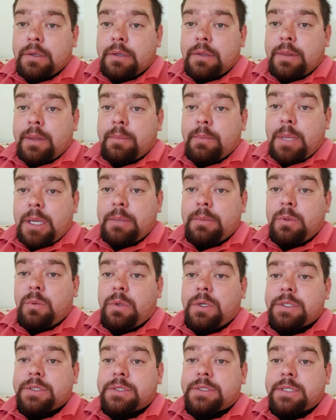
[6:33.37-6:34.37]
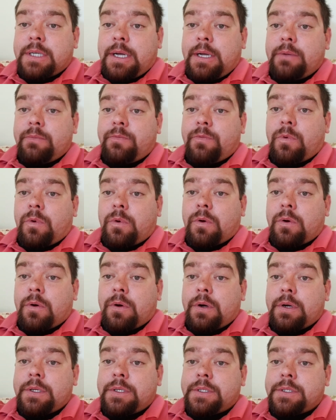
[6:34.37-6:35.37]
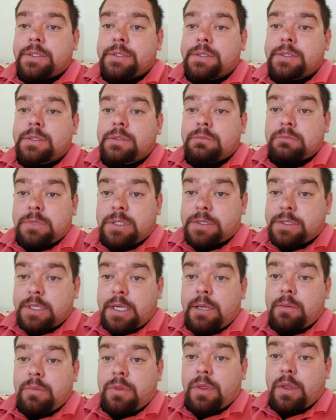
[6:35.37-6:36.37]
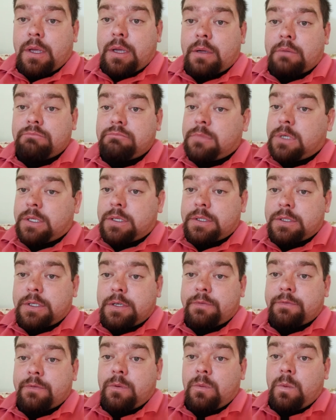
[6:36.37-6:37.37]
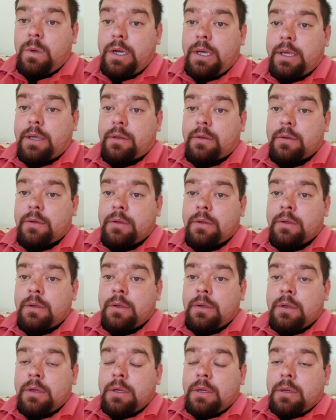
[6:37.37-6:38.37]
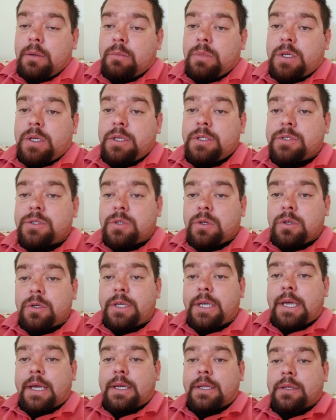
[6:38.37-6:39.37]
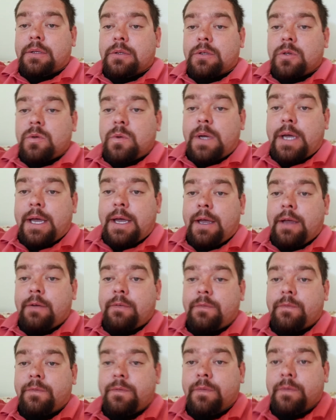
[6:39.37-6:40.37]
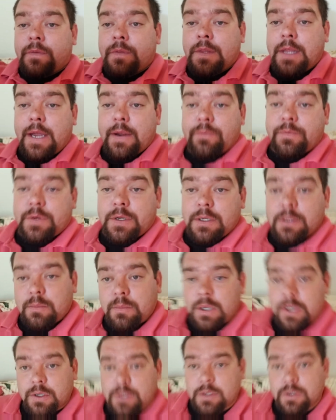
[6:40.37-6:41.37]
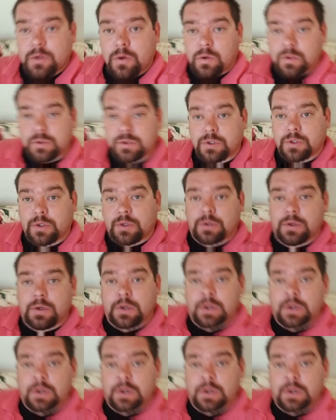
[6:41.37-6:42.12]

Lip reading: that maybe what it's time for is the same thing in a different way. Because look at it. You have the African American culture,